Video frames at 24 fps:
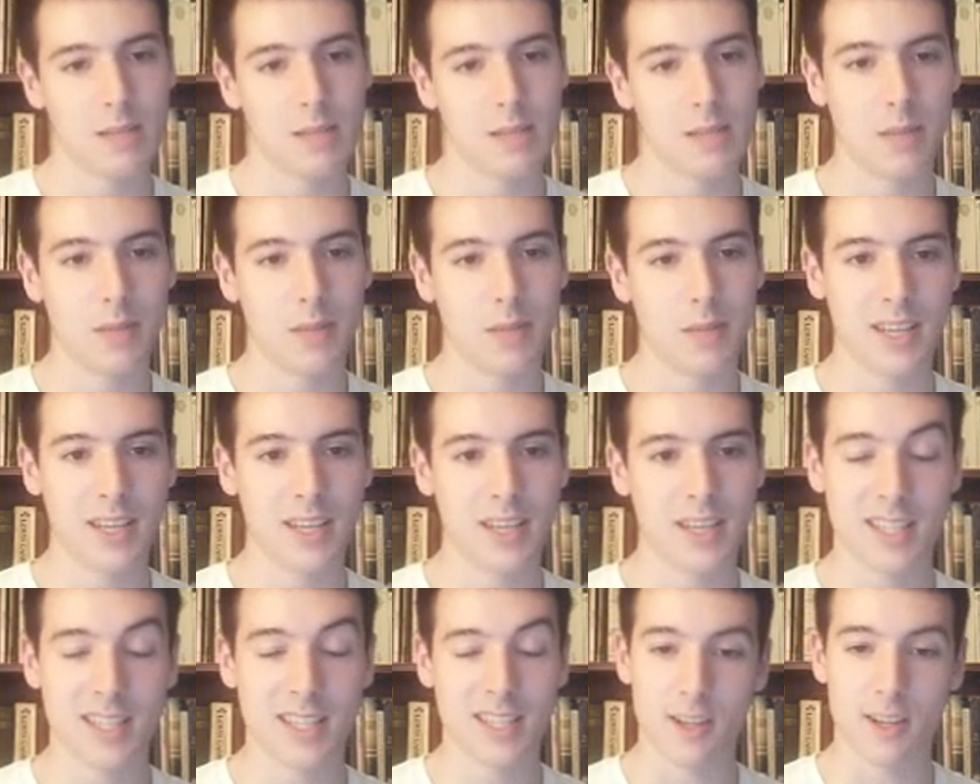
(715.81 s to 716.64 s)
But
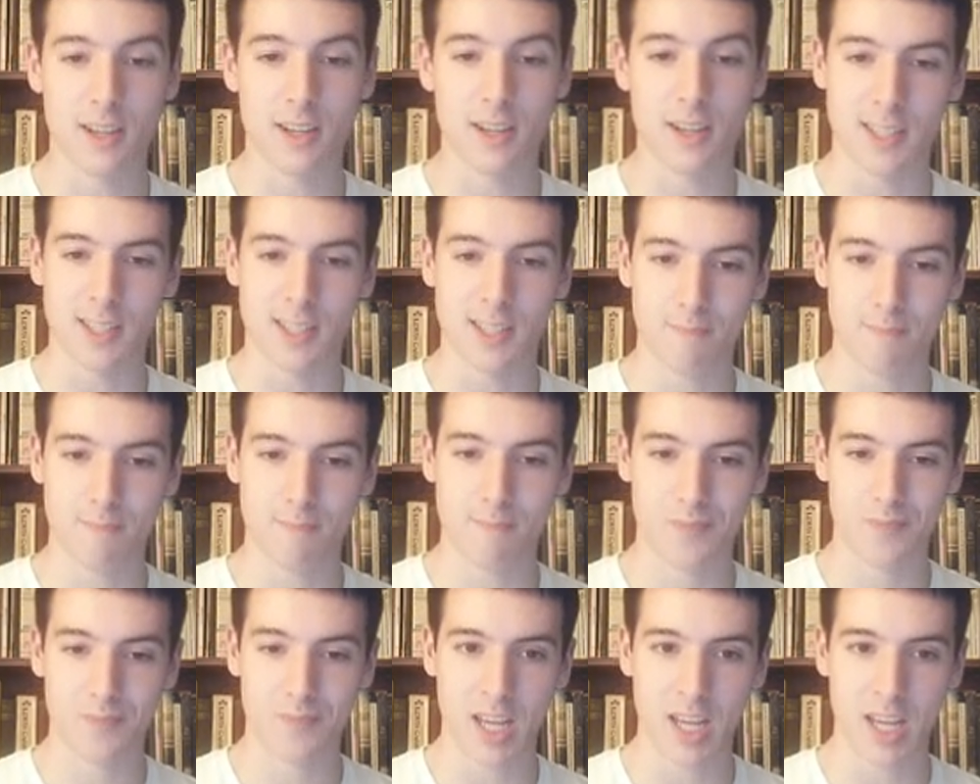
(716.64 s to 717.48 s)
it's not easy.
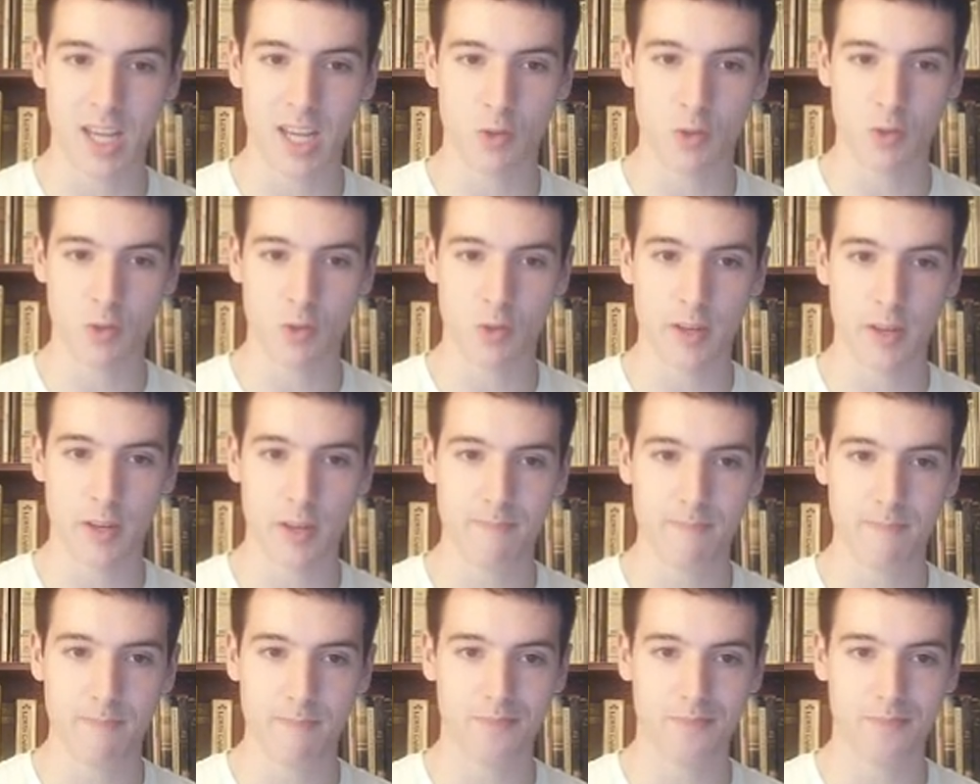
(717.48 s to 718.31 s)
h3.
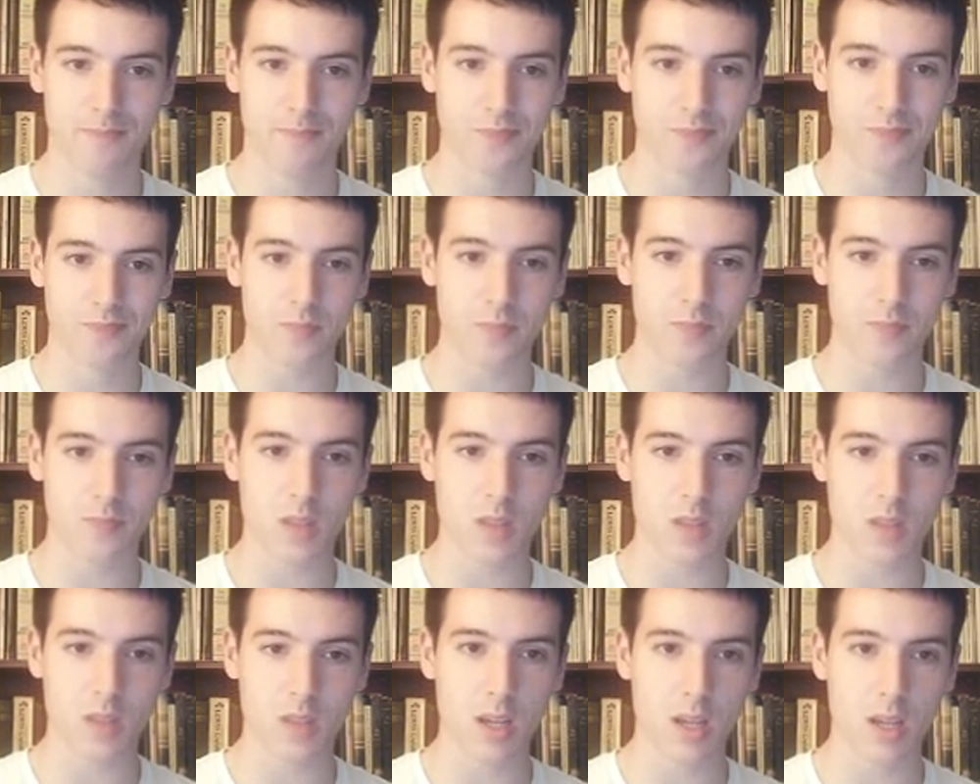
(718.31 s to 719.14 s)

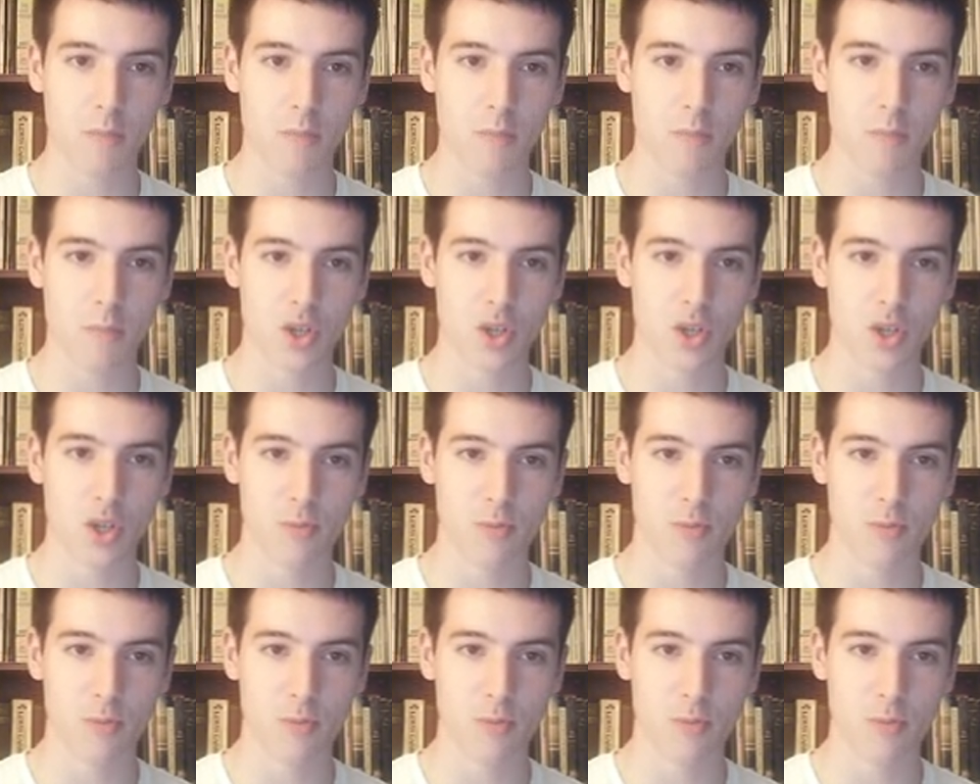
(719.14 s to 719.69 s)
Bishop